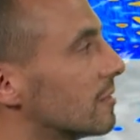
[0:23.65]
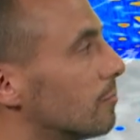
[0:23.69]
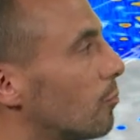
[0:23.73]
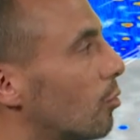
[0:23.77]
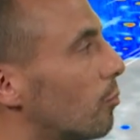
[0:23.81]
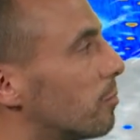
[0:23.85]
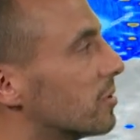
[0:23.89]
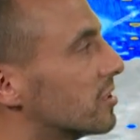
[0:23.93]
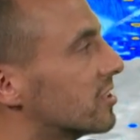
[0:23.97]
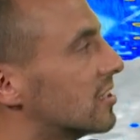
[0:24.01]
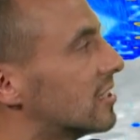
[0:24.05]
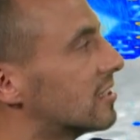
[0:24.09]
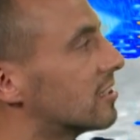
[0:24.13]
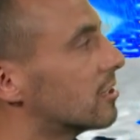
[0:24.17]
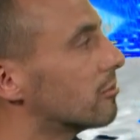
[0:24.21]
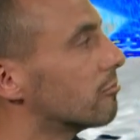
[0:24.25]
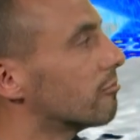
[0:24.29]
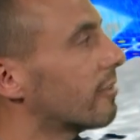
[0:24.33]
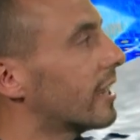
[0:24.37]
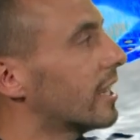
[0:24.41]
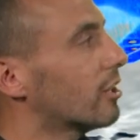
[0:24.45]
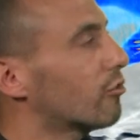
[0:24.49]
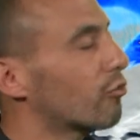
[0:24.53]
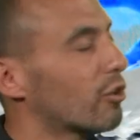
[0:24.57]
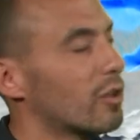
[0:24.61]
and more persistent
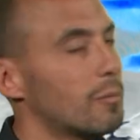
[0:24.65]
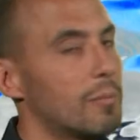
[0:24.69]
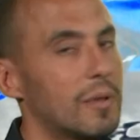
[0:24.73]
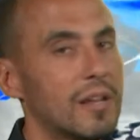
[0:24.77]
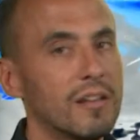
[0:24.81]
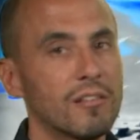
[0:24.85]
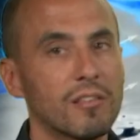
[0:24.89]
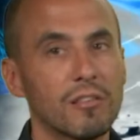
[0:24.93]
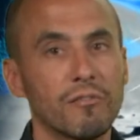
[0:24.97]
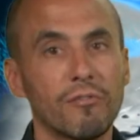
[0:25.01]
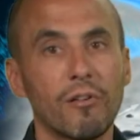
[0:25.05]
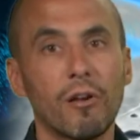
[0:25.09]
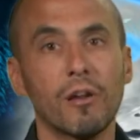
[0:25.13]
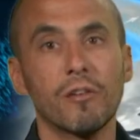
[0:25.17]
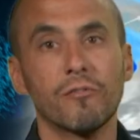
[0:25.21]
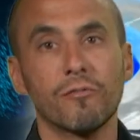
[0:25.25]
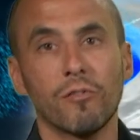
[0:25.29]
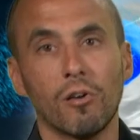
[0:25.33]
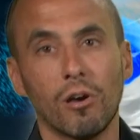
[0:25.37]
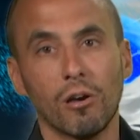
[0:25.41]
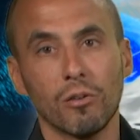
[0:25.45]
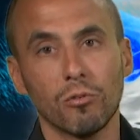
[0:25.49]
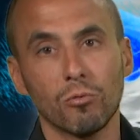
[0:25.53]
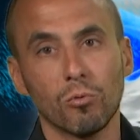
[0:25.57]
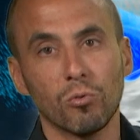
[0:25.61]
rain creeping into the very
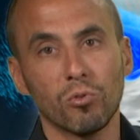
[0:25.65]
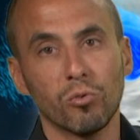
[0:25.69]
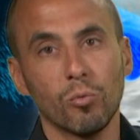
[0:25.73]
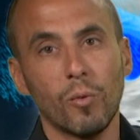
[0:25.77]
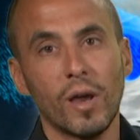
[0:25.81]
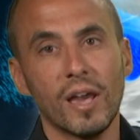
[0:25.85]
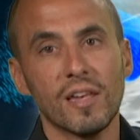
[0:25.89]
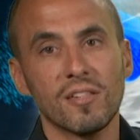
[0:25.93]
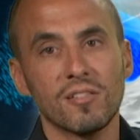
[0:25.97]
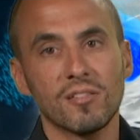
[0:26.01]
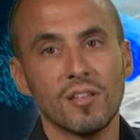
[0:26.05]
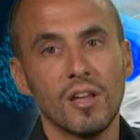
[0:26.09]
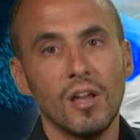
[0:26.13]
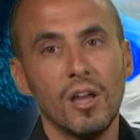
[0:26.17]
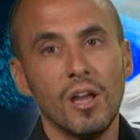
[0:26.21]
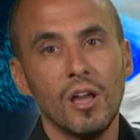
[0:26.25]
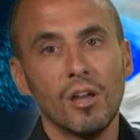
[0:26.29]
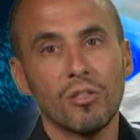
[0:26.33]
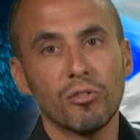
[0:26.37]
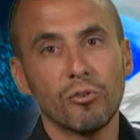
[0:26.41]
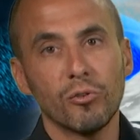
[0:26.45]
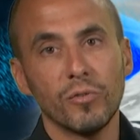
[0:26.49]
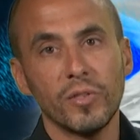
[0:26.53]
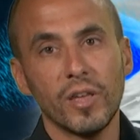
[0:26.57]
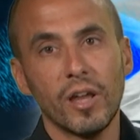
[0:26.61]
far northwest
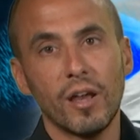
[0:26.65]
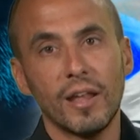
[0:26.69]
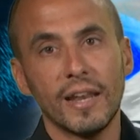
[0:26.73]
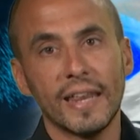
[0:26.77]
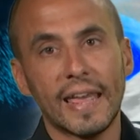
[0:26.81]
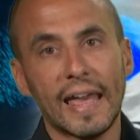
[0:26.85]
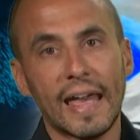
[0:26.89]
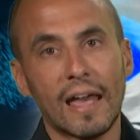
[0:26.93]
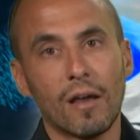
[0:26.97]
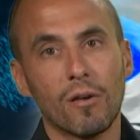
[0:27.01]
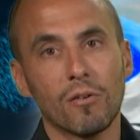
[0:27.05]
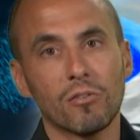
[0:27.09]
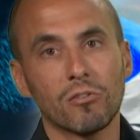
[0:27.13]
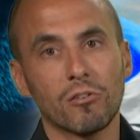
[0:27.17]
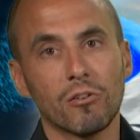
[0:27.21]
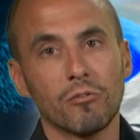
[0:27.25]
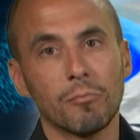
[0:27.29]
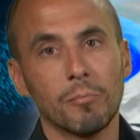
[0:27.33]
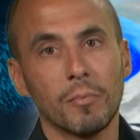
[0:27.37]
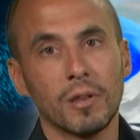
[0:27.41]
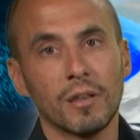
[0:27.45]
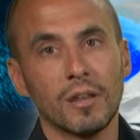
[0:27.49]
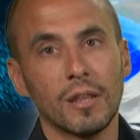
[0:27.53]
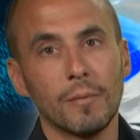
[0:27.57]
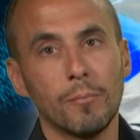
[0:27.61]
through the early hours
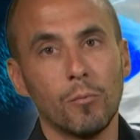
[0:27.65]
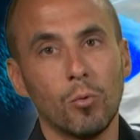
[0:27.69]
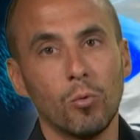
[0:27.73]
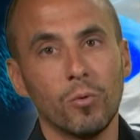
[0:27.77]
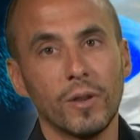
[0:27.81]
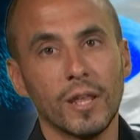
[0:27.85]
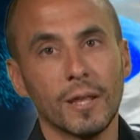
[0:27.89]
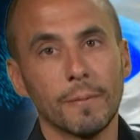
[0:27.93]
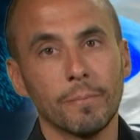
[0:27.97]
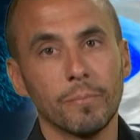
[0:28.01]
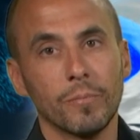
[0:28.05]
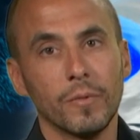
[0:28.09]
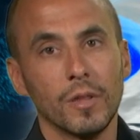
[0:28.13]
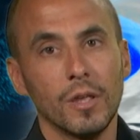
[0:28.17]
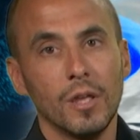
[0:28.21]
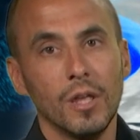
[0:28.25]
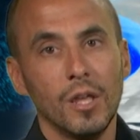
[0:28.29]
of Monday morning.